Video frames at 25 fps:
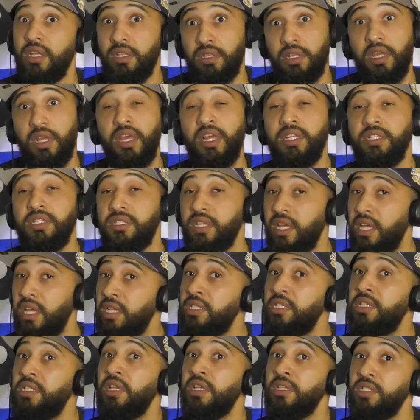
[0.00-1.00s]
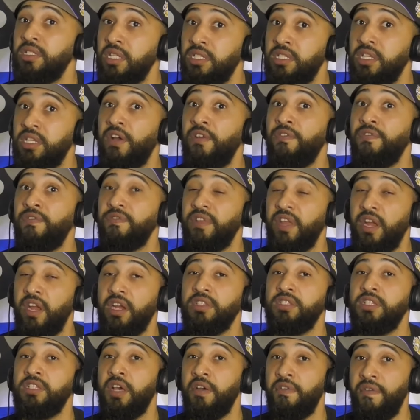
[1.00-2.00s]
it's it's it's a tough, they're a
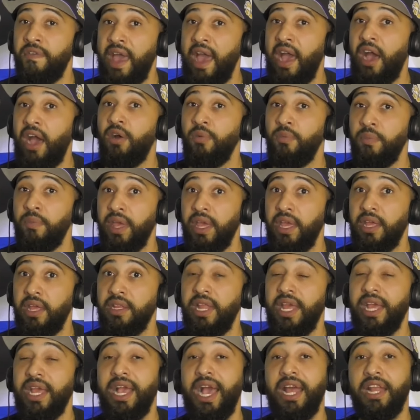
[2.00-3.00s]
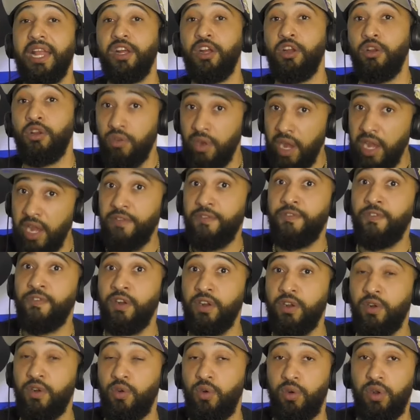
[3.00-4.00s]
tough out, man. They got a great
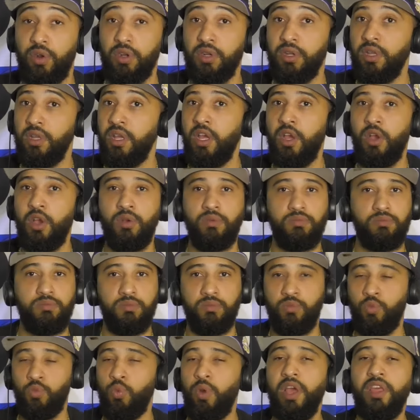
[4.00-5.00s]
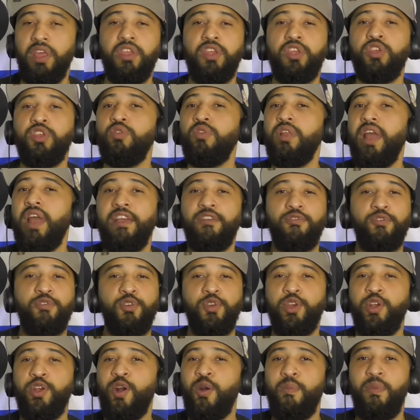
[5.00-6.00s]
front court. Whether you like
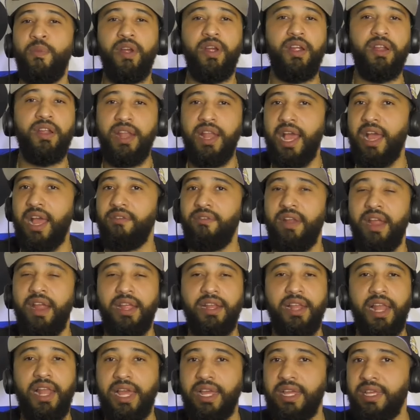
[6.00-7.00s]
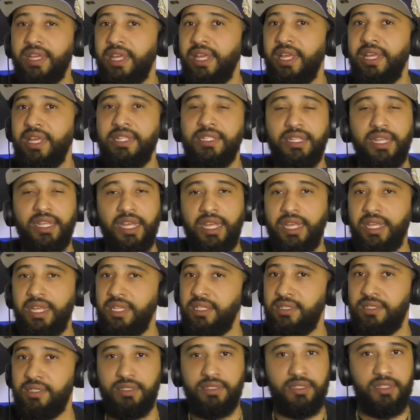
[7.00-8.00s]
Rudy Gobert or not, right? Like he
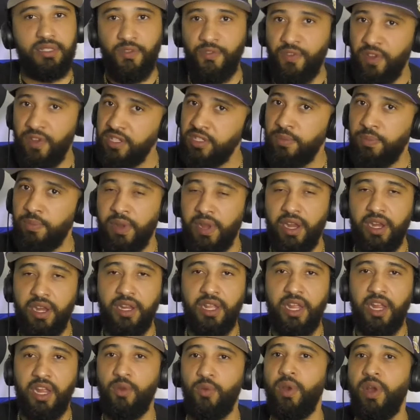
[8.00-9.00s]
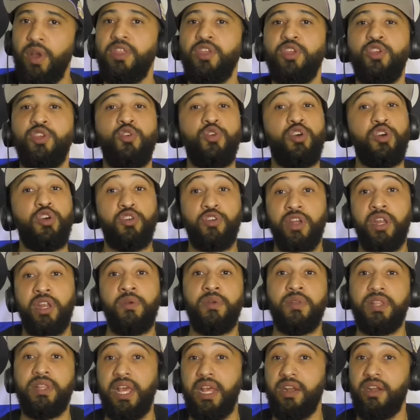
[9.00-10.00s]
he's defensive player of the year, whether you agree
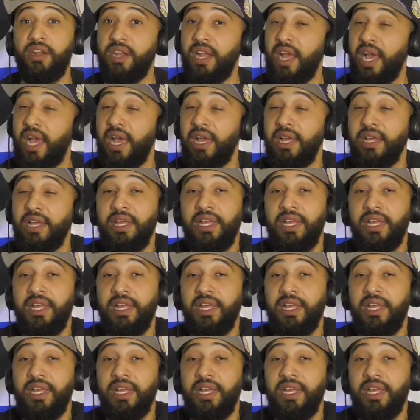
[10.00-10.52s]
with that or not,